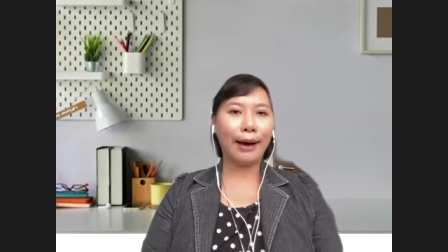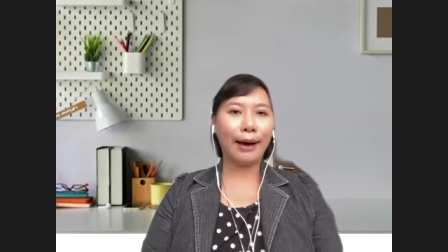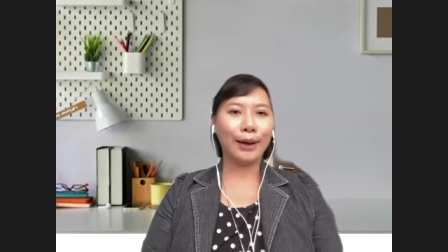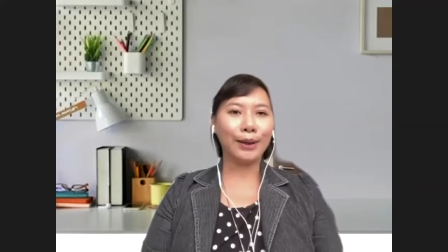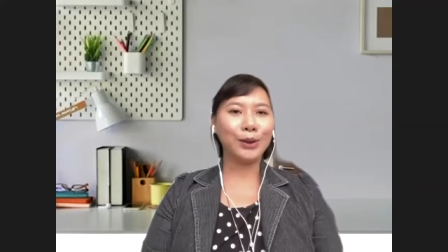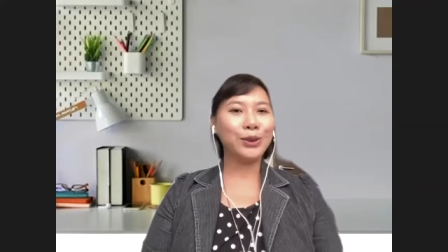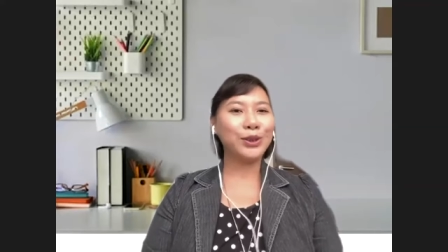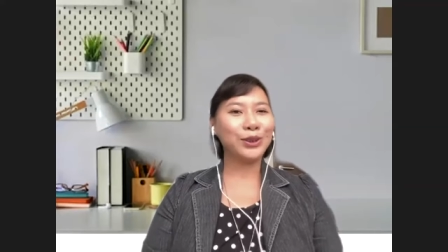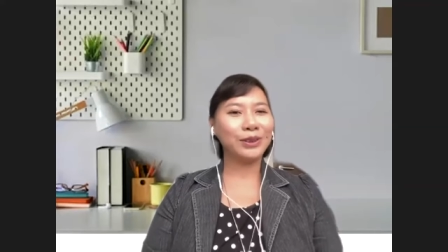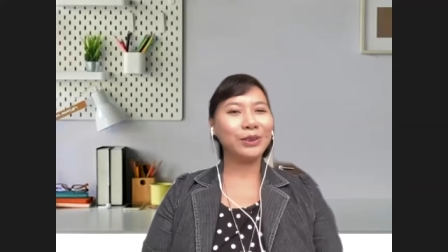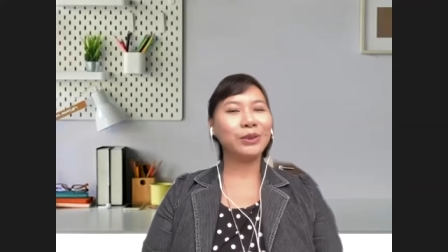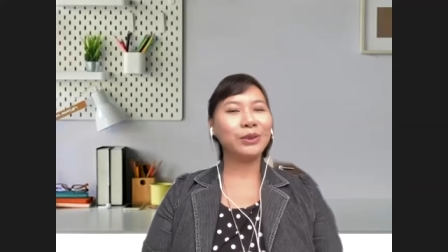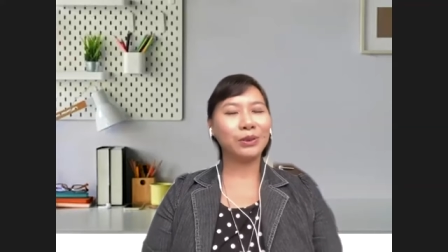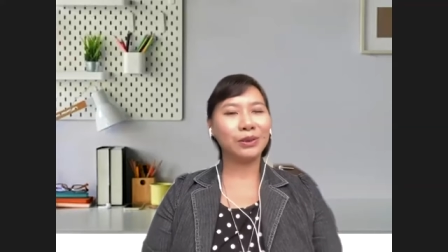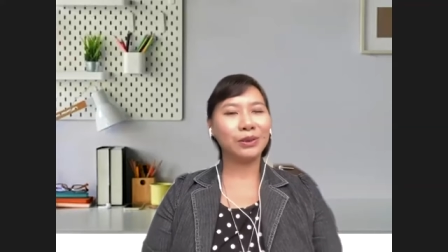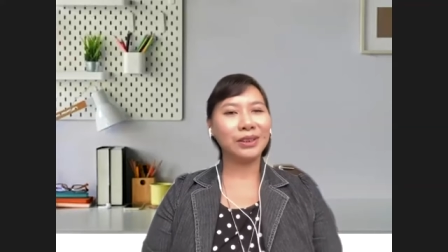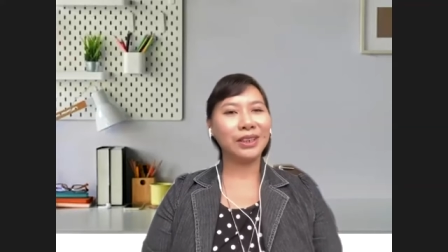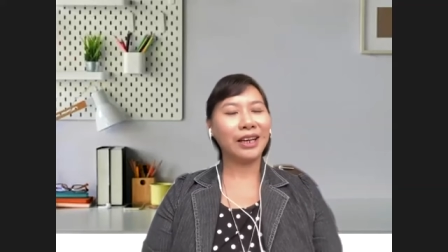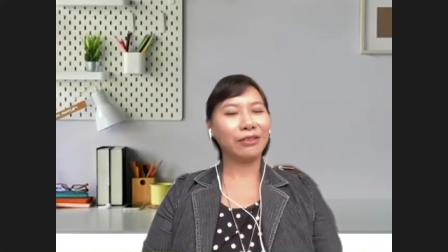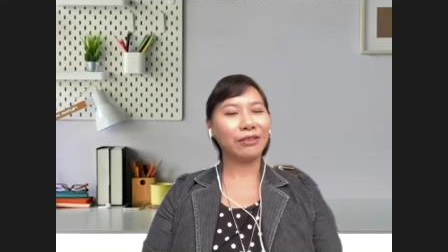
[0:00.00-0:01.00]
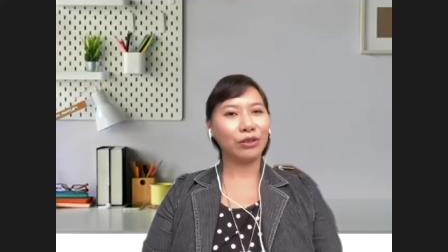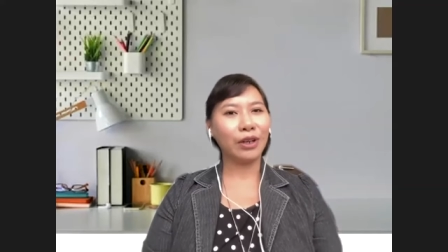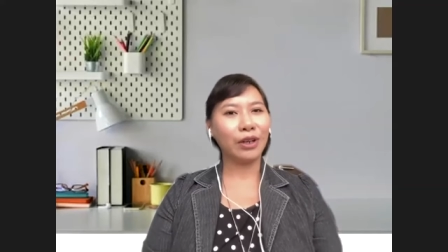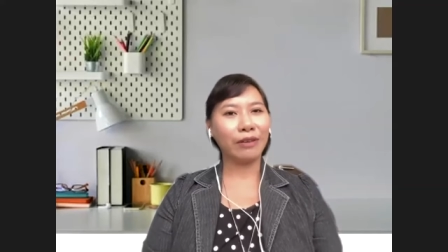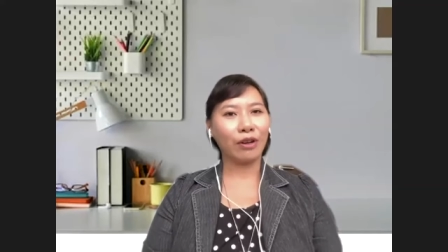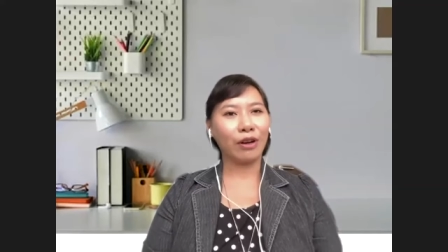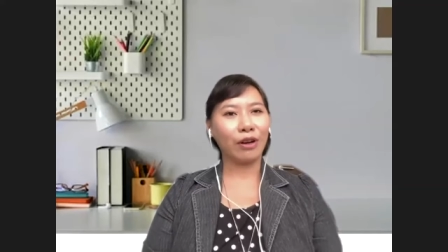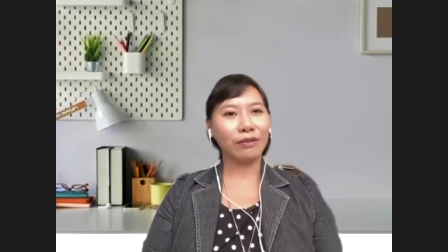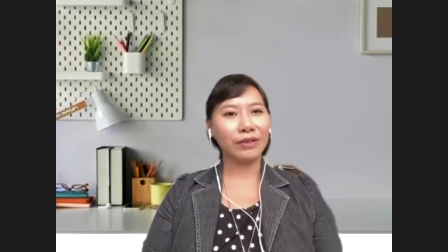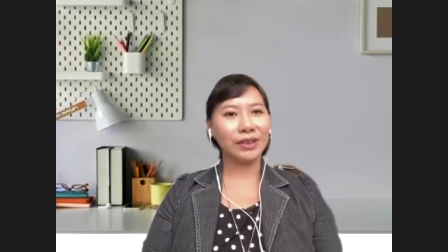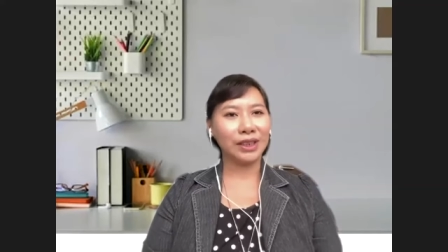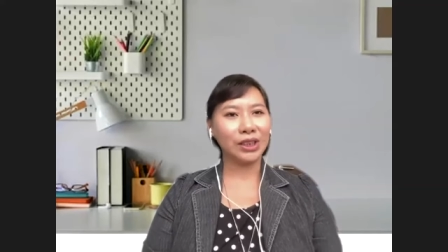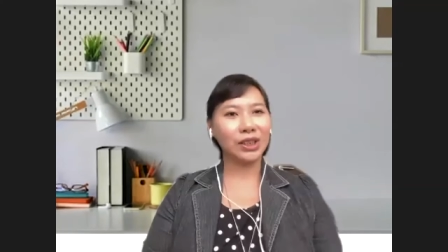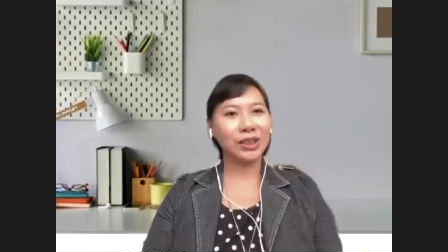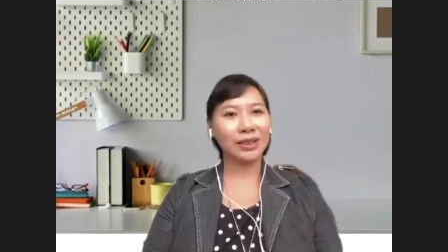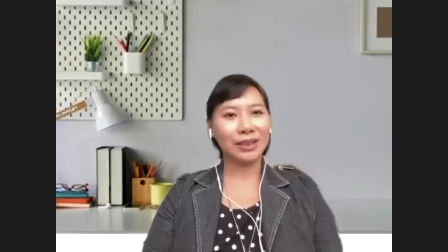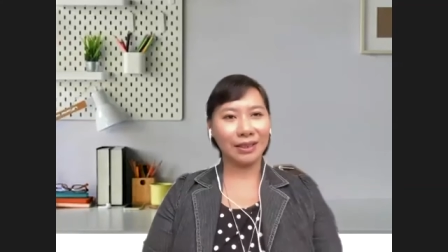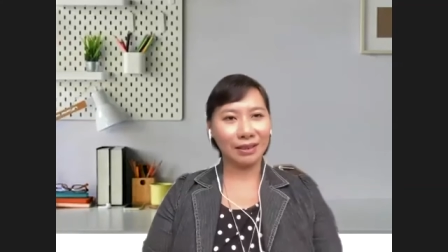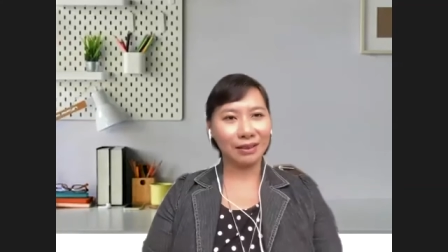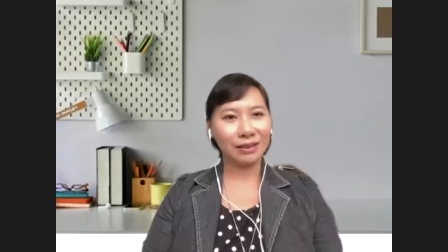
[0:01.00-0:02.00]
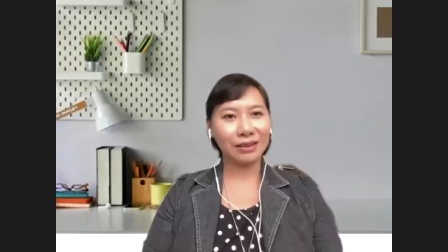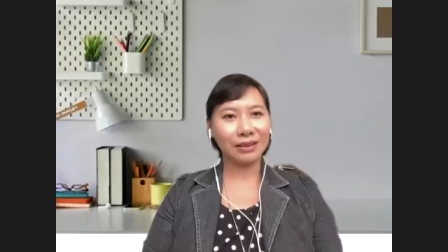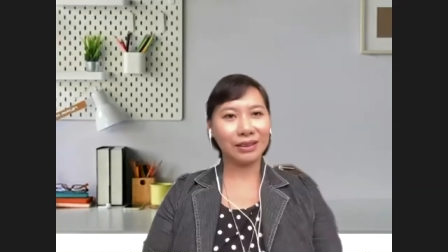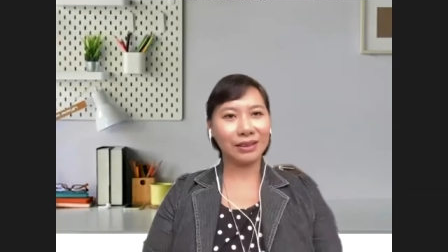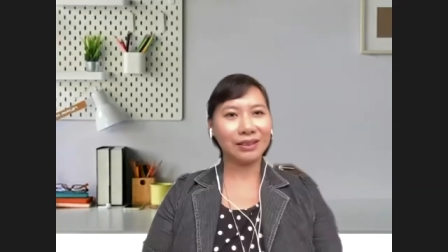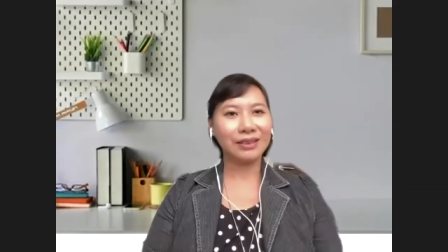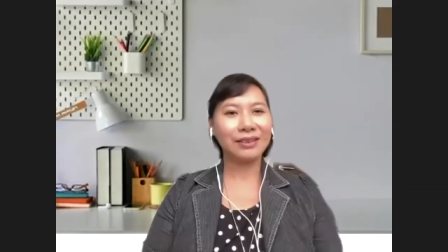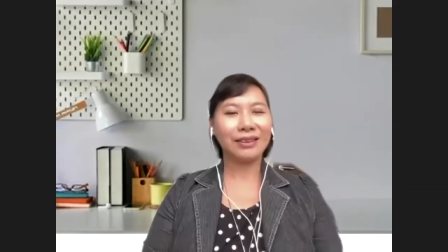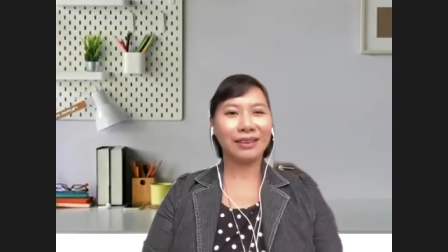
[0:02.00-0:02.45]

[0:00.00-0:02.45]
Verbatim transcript: You do need to have conversations, leaders.